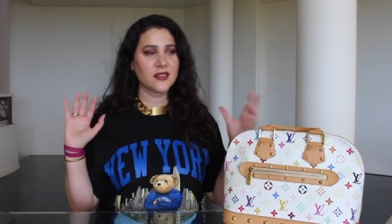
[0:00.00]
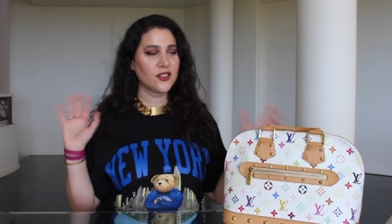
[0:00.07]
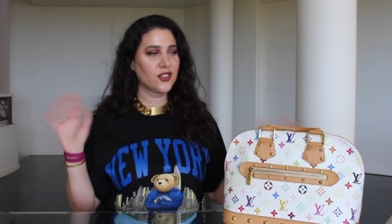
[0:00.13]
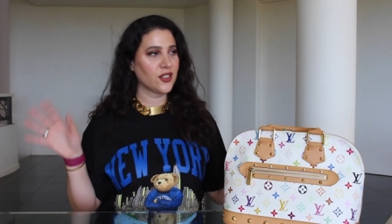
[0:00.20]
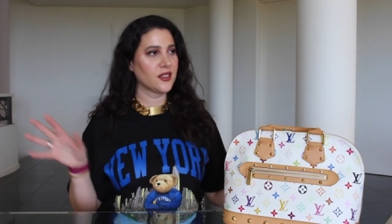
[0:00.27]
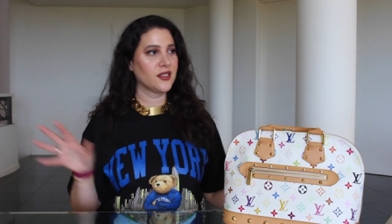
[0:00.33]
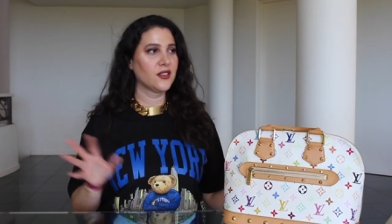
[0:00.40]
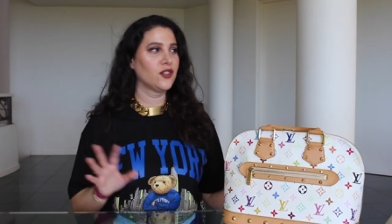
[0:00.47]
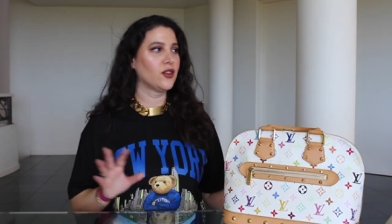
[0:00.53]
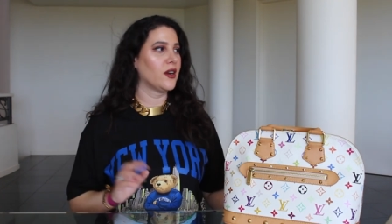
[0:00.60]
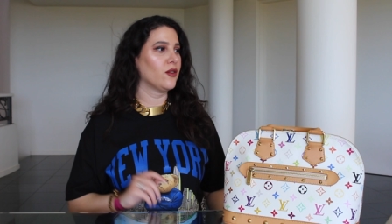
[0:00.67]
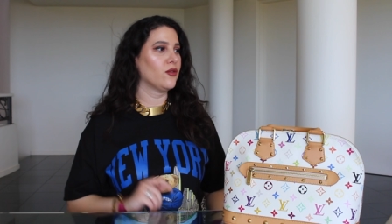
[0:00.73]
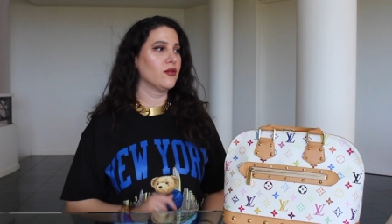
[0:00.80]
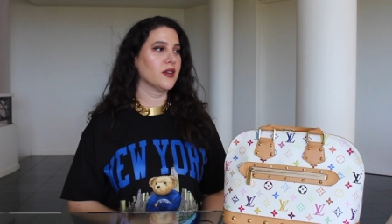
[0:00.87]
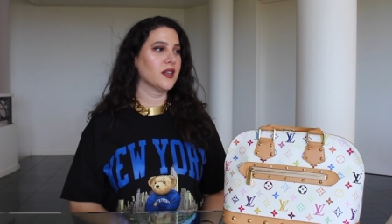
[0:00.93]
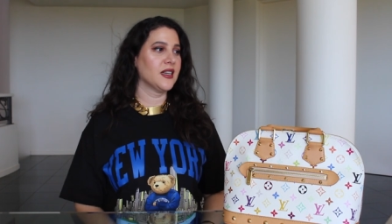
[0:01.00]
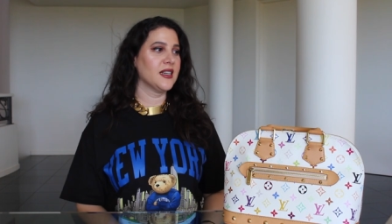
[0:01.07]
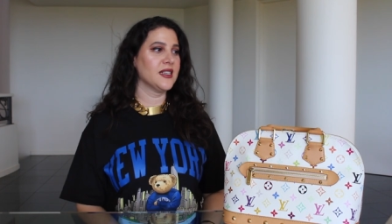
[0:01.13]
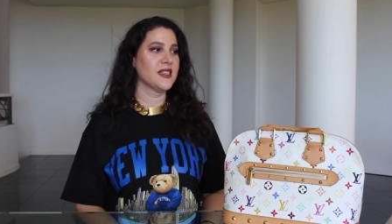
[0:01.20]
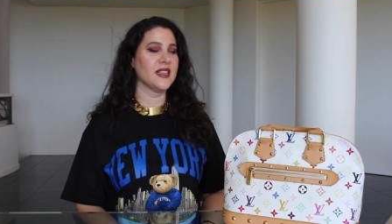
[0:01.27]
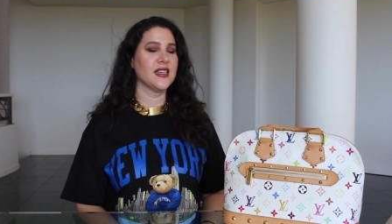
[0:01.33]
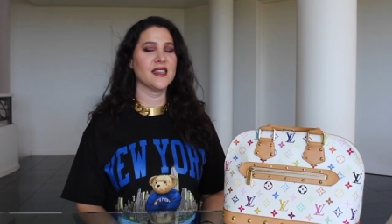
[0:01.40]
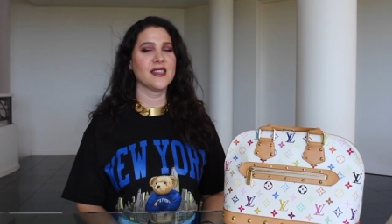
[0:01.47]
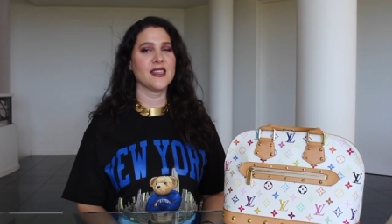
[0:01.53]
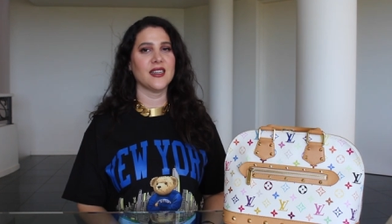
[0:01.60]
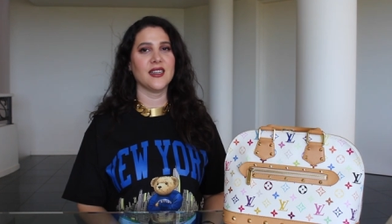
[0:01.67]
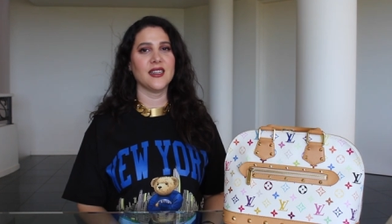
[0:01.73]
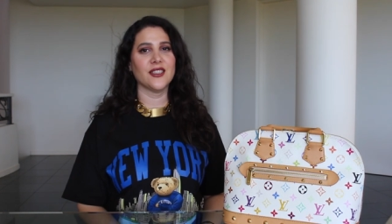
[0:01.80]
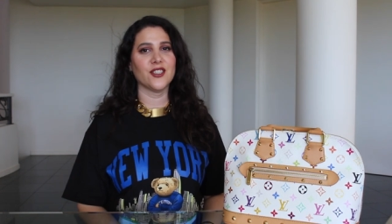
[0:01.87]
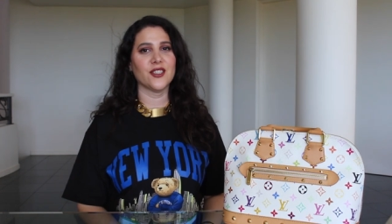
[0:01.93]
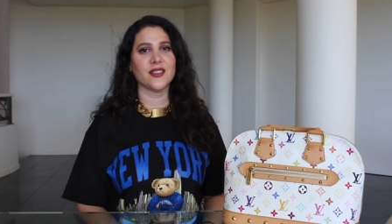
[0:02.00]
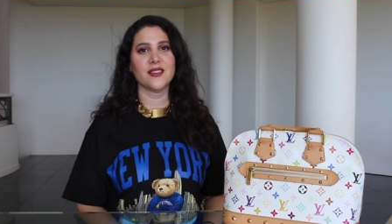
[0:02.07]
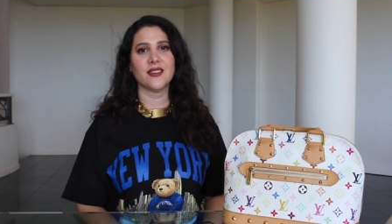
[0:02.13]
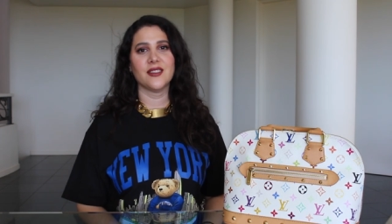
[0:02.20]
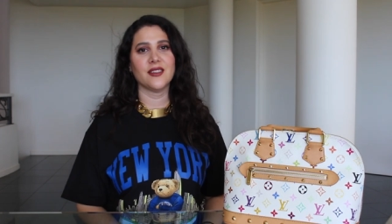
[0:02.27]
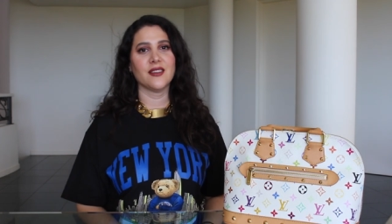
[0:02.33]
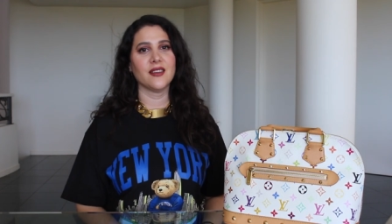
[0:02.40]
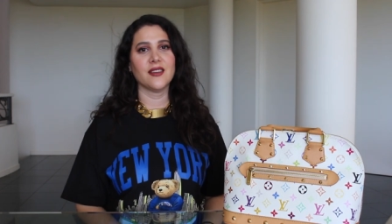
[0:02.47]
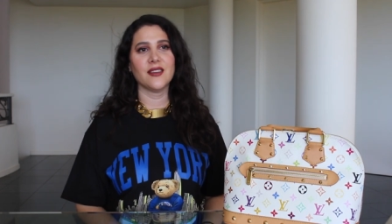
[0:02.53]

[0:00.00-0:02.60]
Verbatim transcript: just trying to organize things, and I just